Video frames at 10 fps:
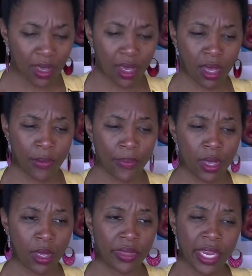The
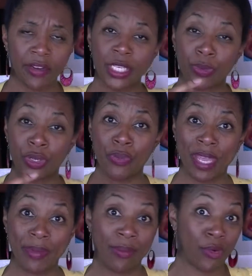areas where you
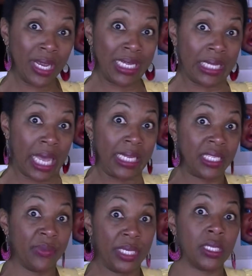may be more inclined
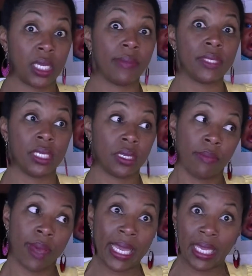to be
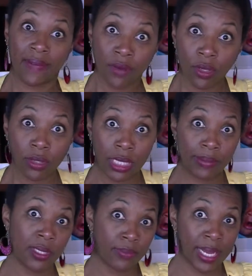tempted by evil,
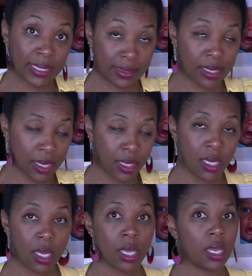tempted by
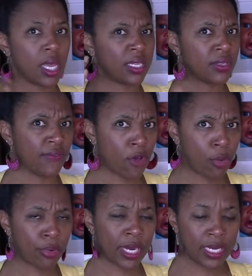sin, and to
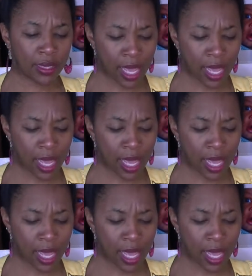fall prey to